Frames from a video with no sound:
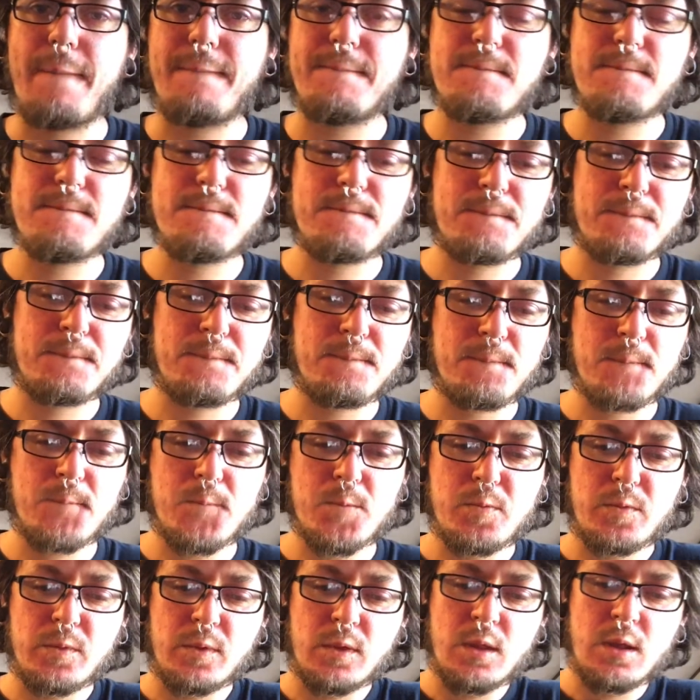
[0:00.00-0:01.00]

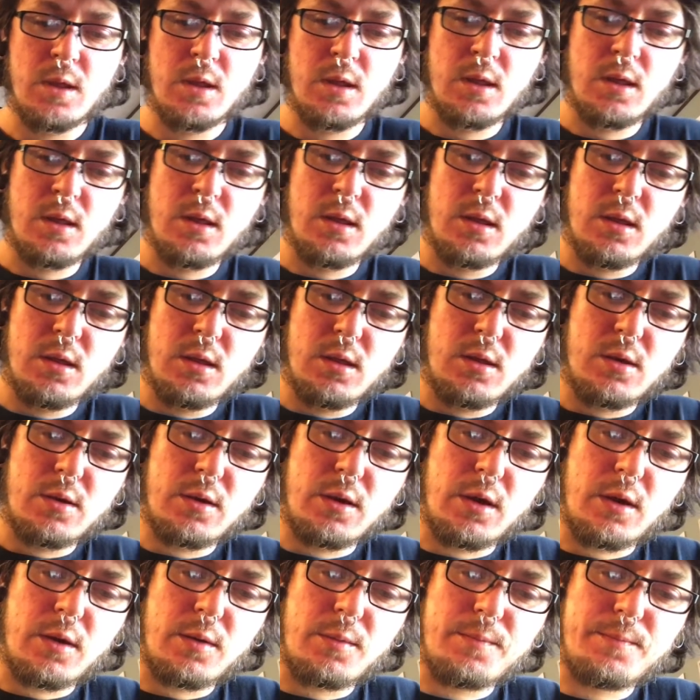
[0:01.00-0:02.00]

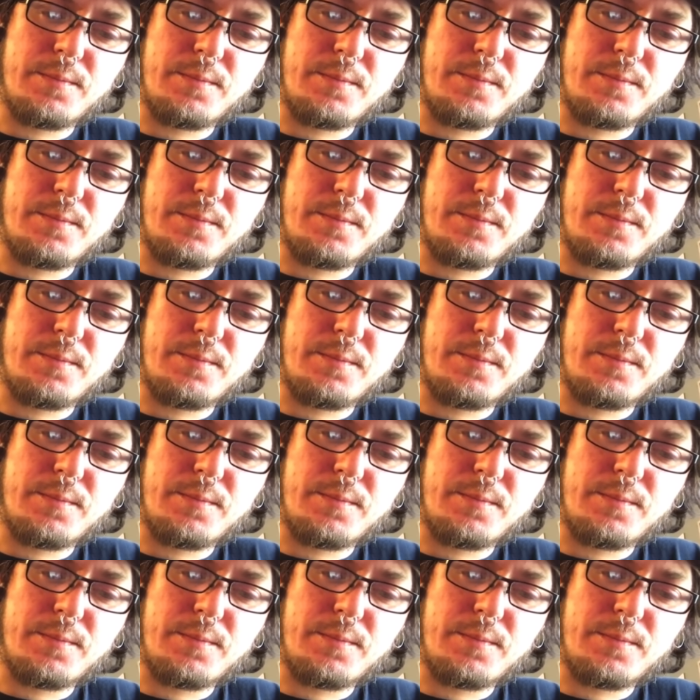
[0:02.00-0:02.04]
Okay.